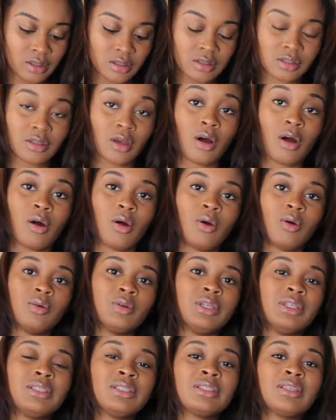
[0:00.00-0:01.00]
So
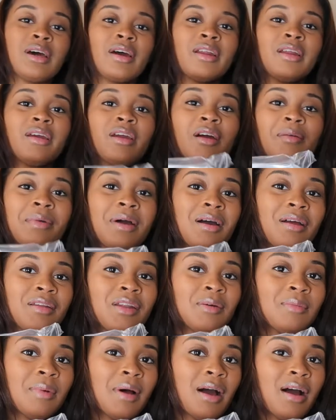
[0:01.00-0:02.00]
this is how they come out
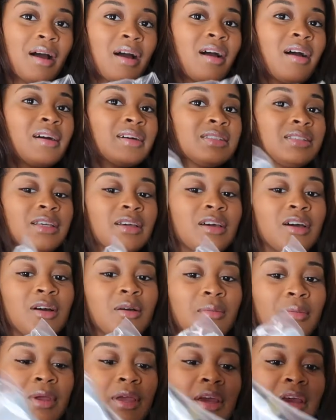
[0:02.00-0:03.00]
of the box. They
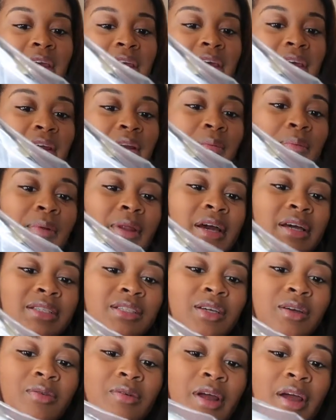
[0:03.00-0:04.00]
come in
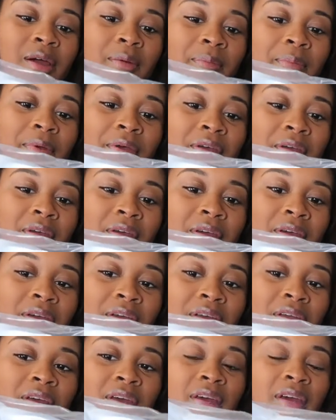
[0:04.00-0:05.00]
plastic
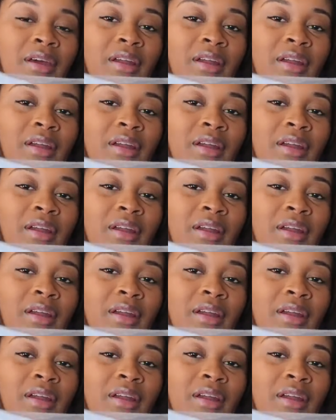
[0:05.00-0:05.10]
wrapping.